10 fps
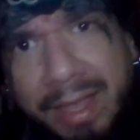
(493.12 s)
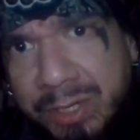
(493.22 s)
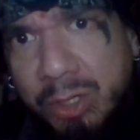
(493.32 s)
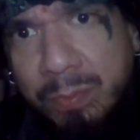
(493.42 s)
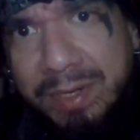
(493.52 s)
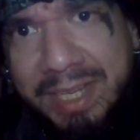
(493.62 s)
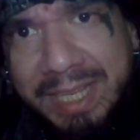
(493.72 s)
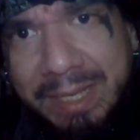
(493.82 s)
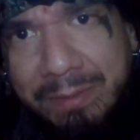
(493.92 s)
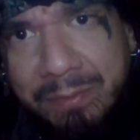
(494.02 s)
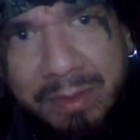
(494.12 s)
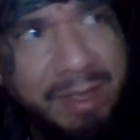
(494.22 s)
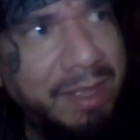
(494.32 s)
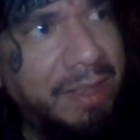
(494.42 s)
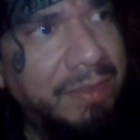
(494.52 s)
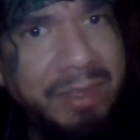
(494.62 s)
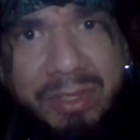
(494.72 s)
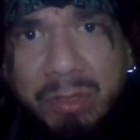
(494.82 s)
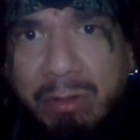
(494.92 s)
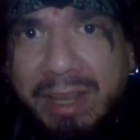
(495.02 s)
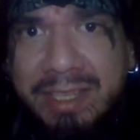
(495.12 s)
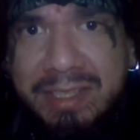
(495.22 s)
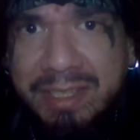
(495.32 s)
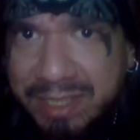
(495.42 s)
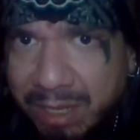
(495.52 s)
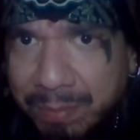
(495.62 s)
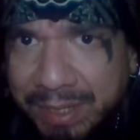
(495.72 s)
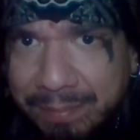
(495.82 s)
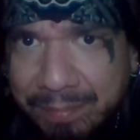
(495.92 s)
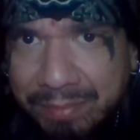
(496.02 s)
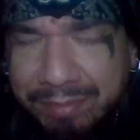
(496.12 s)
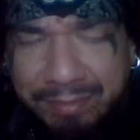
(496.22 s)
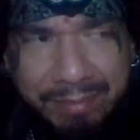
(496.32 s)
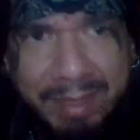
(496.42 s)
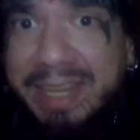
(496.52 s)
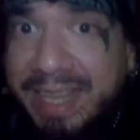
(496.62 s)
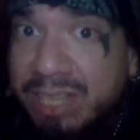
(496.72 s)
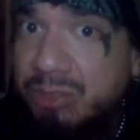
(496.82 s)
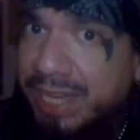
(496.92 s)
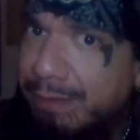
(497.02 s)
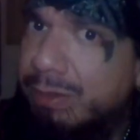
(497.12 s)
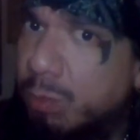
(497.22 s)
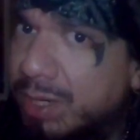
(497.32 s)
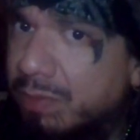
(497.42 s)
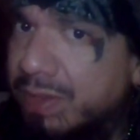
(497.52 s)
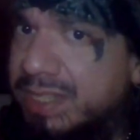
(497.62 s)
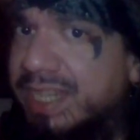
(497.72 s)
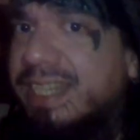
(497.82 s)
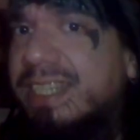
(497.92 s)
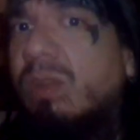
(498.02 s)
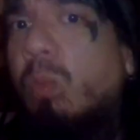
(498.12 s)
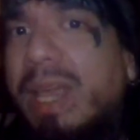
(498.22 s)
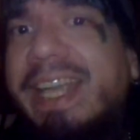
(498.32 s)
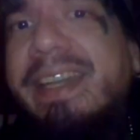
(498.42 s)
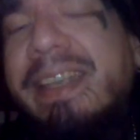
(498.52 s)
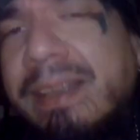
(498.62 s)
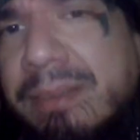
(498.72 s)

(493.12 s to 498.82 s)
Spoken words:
do believe that the Christ is coming. In each and every one of us, it is an awakening.